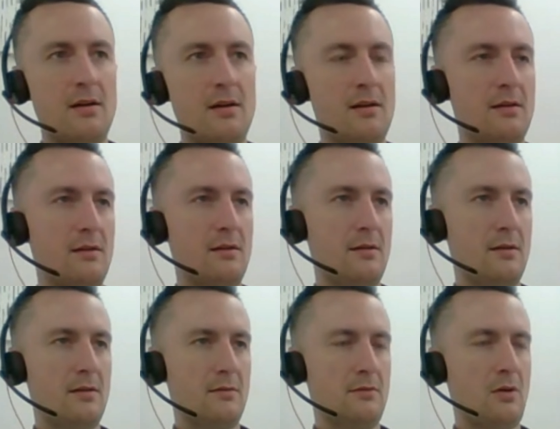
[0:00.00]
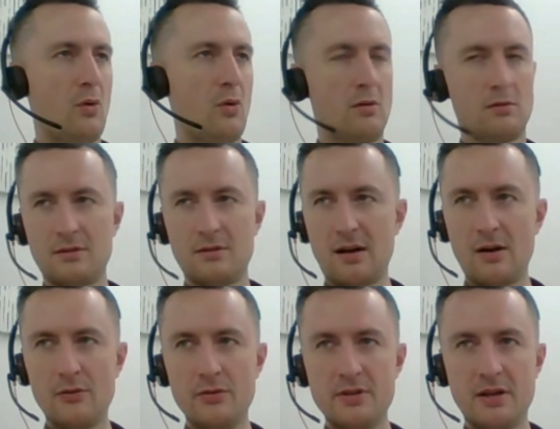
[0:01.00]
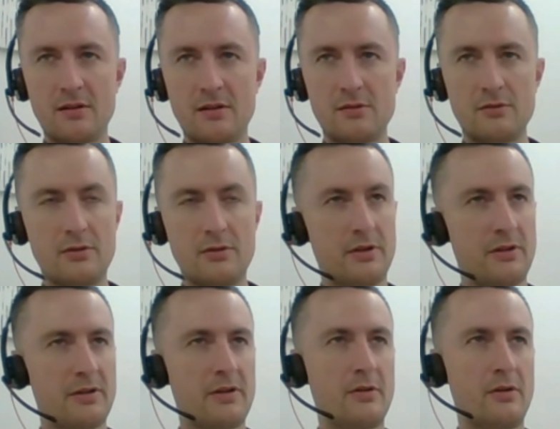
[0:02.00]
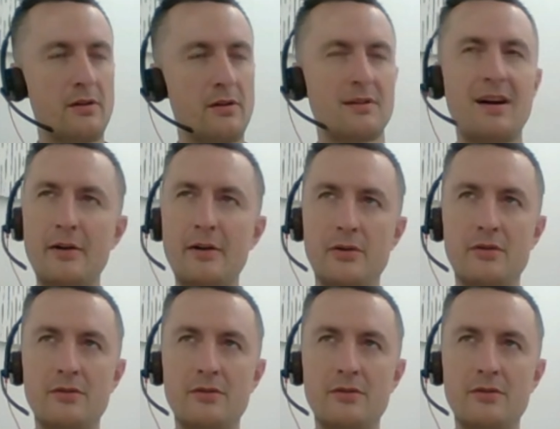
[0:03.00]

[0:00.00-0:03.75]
or how do you say, chiro?